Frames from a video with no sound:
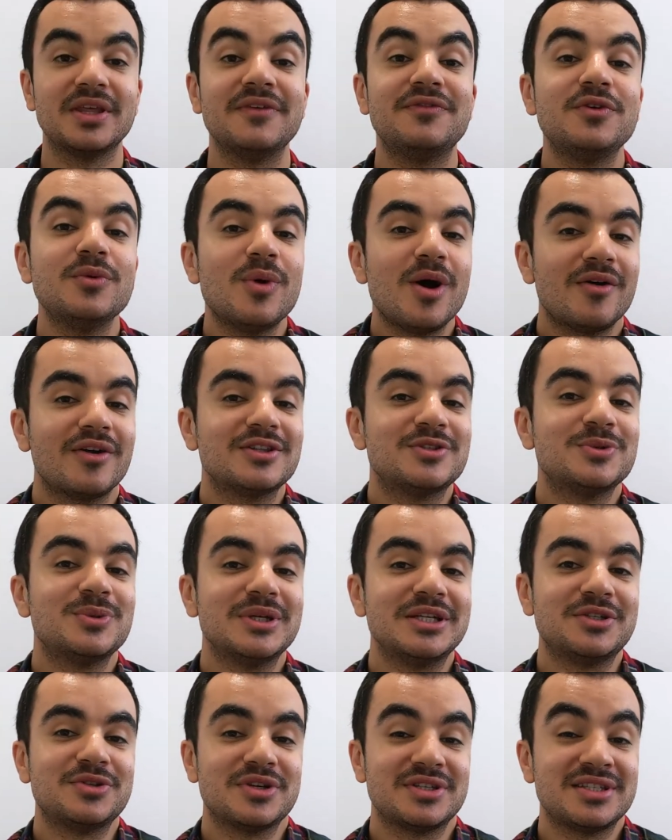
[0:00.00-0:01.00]
If you are at all
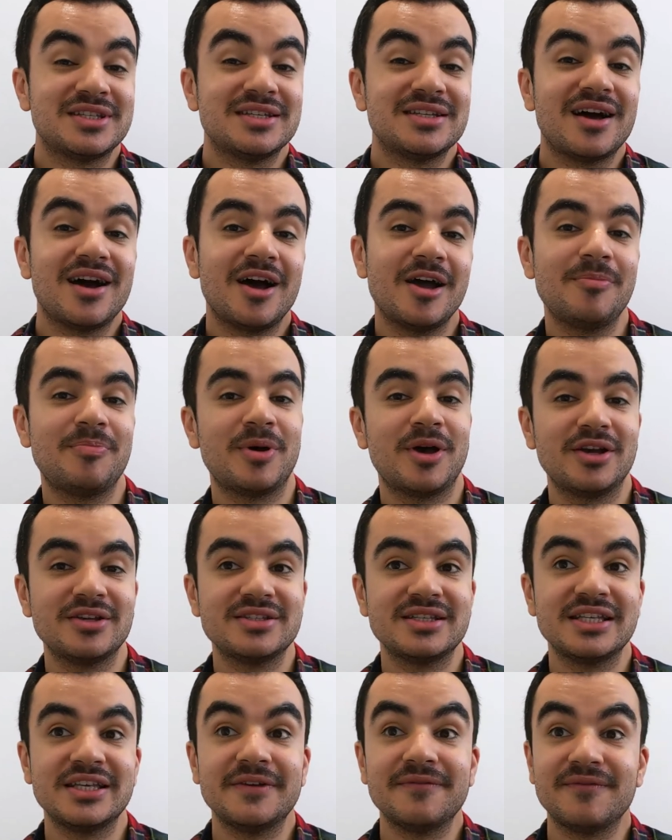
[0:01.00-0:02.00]
interested, I
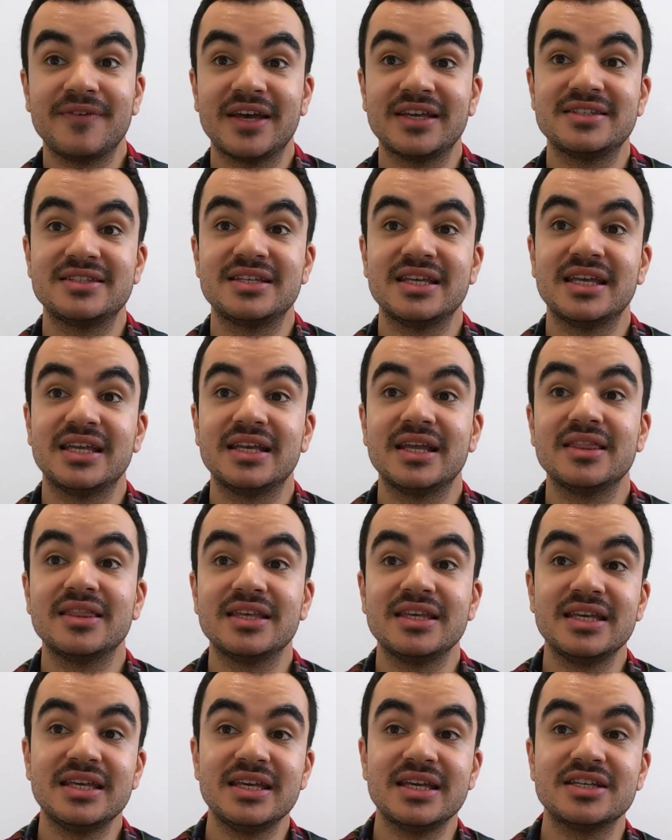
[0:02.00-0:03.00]
personally invest in
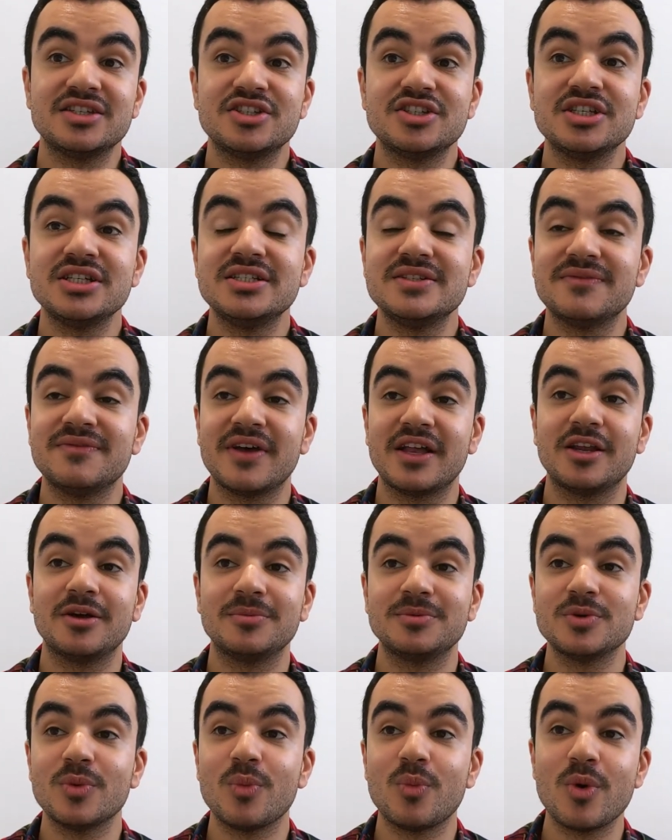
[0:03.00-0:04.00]
the E S G
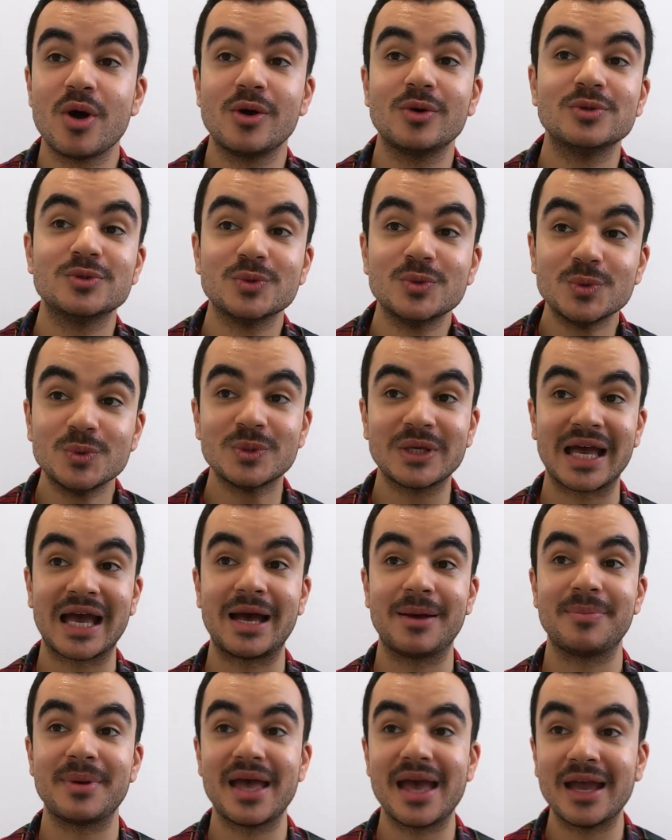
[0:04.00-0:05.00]
Developed World All
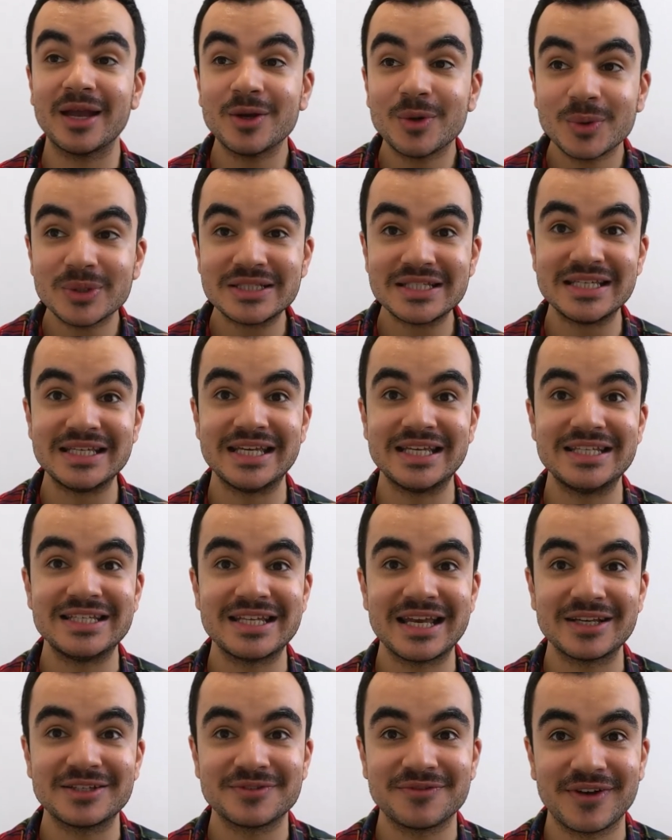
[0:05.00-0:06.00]
Cap Equity
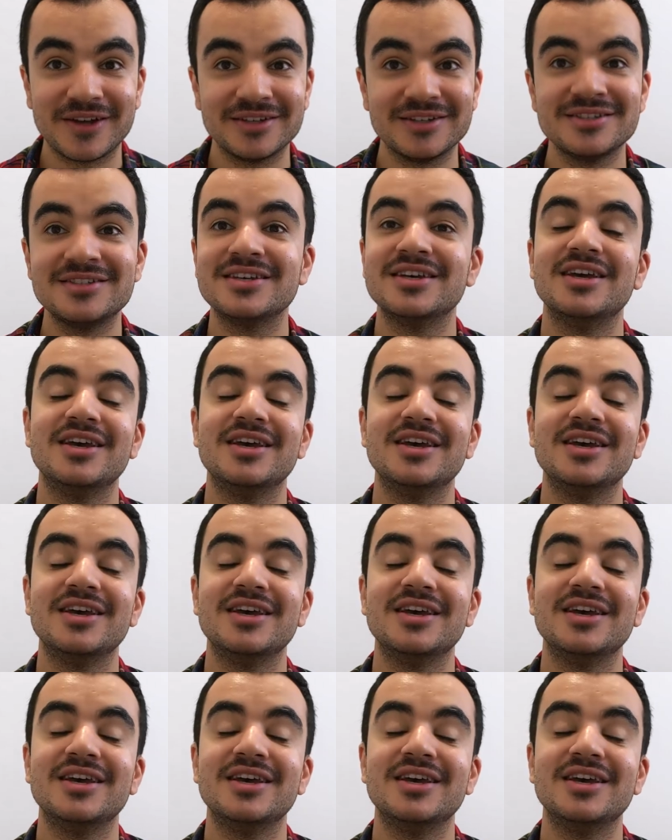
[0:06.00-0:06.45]
Index Fund.